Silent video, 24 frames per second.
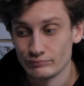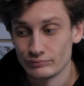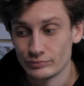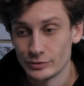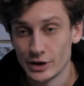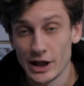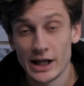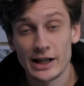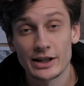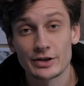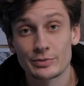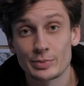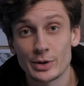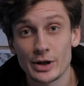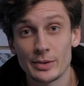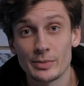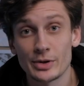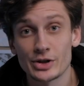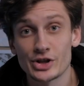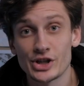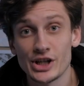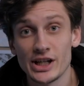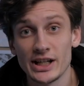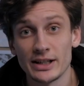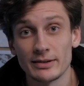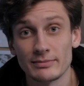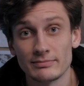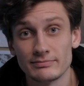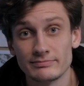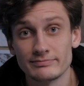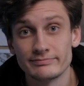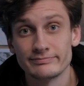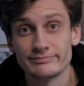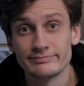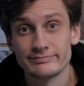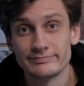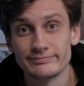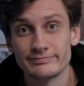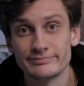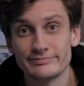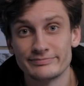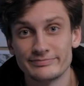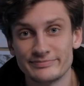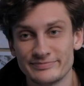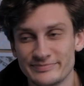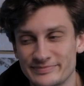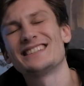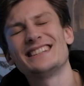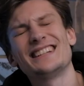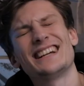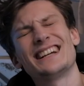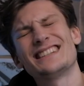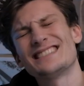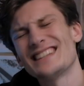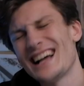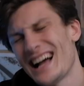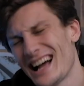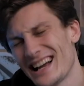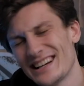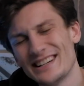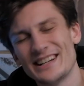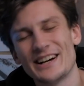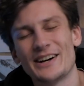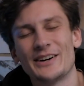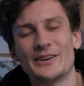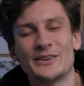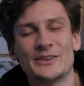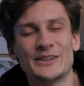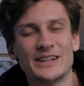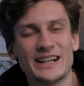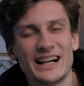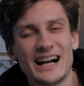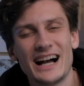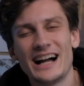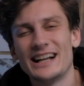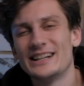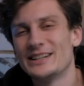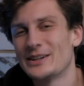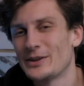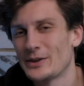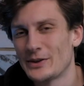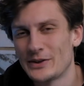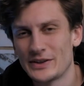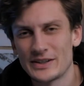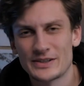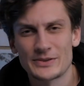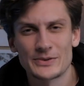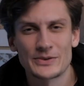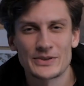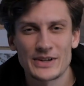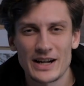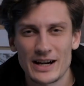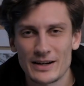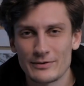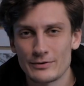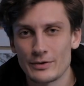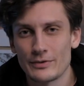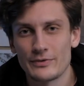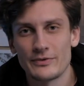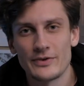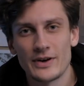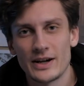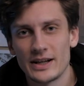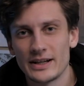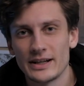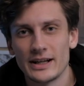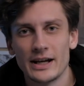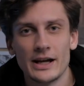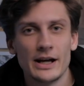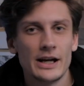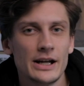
yeah, that's pretty much it listen guys, I know, I know this was kind of a fun,